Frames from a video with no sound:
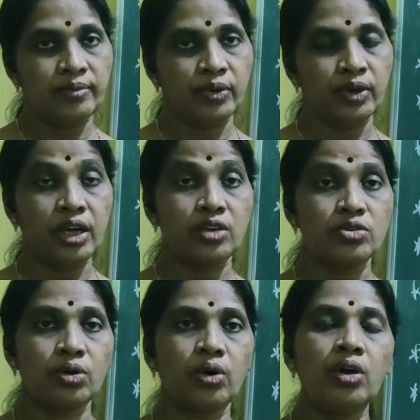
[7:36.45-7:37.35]
Okay,
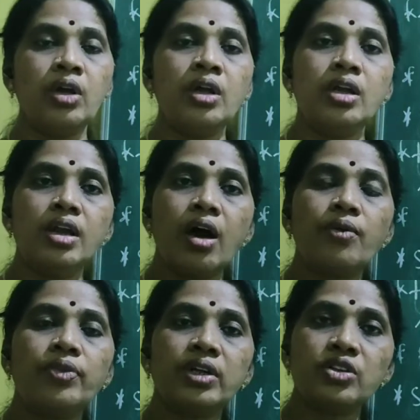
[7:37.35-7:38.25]
so now
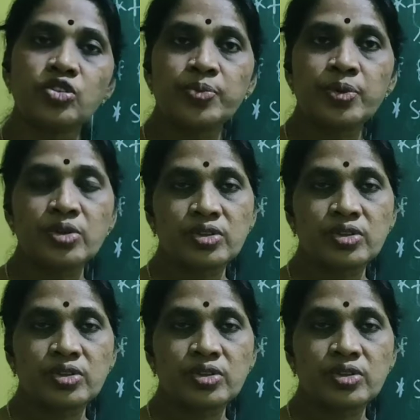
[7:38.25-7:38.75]
the disputes,